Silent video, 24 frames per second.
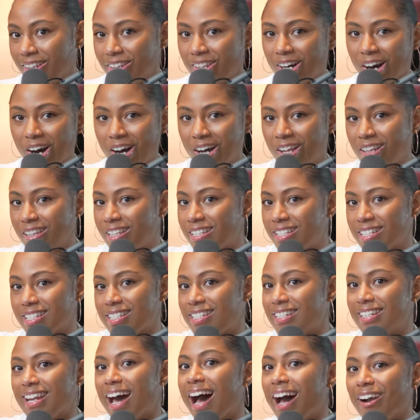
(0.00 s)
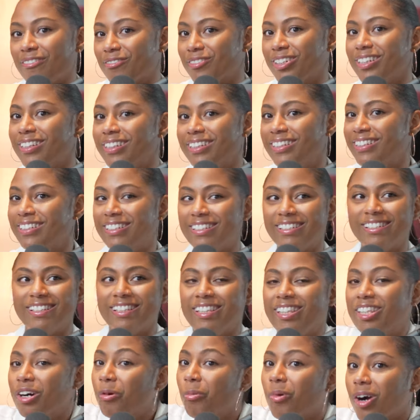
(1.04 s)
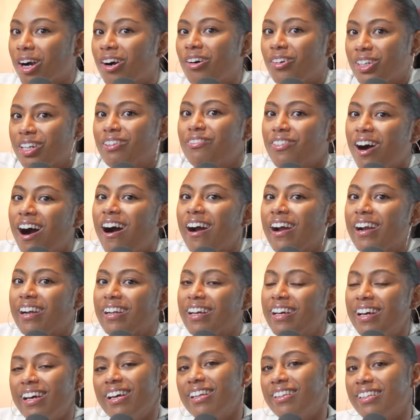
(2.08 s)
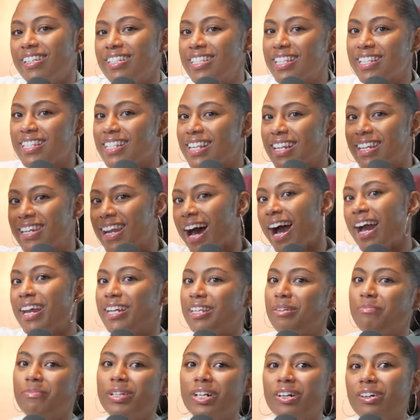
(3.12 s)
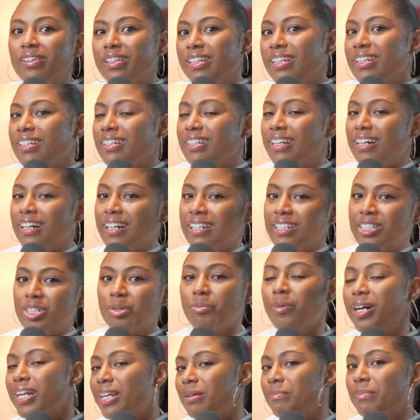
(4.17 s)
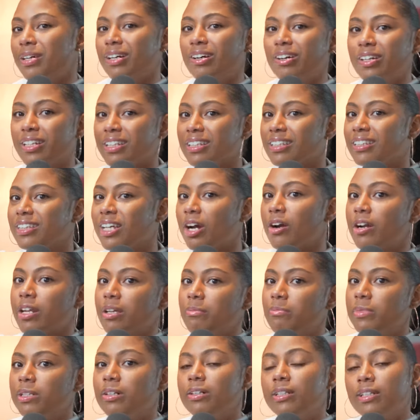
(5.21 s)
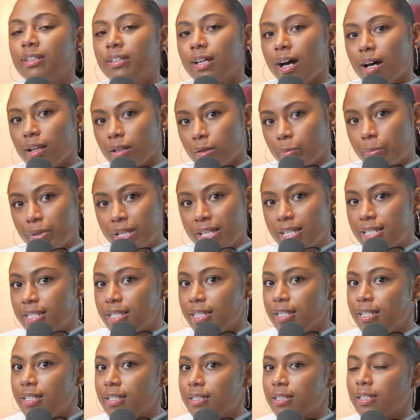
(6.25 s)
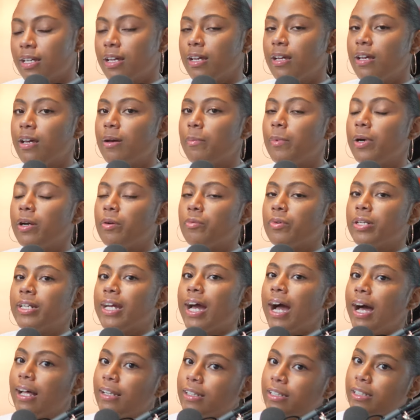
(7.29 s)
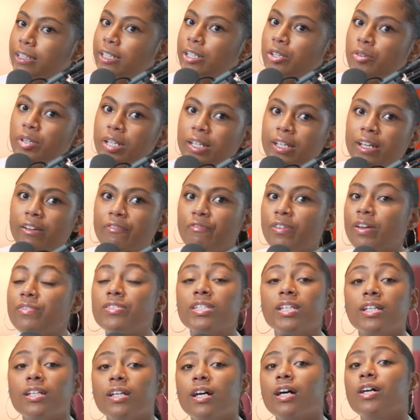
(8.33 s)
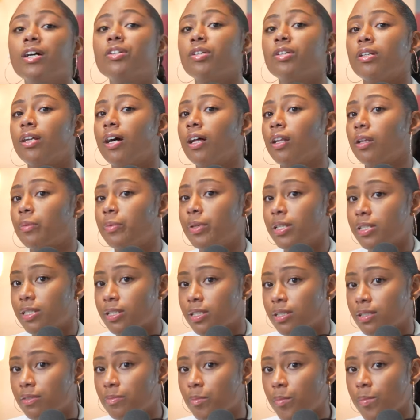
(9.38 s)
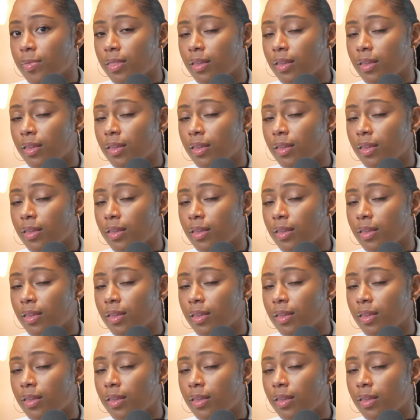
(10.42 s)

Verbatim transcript: The, this is not really the world of art. This is ninety million, twenty million, thirty million dollar pieces. But in reality, you can get fifteen hundred dollar pieces,